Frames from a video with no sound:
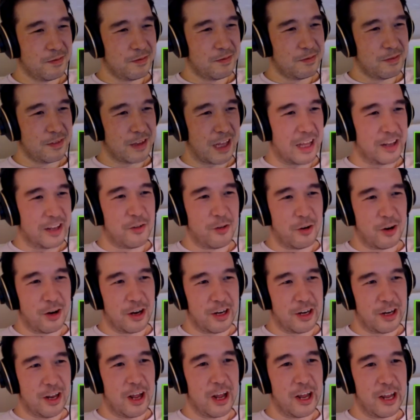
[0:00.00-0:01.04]
That's
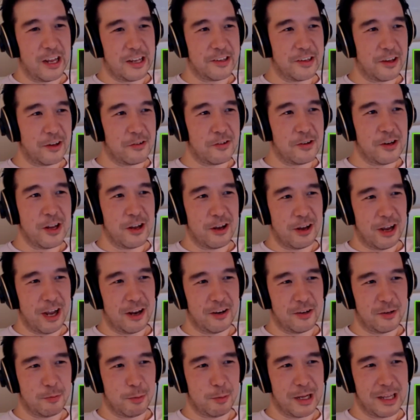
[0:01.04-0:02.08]
right. I don't know
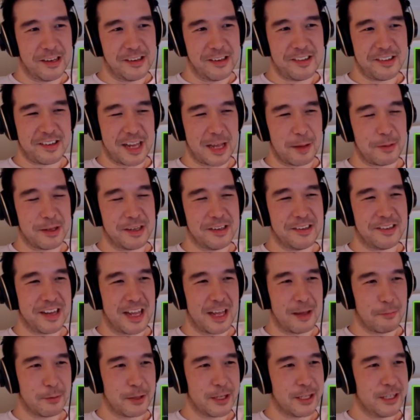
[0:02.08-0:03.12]
how to play stabby
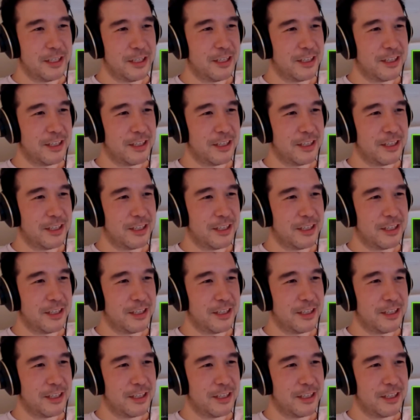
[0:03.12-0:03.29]
stabby.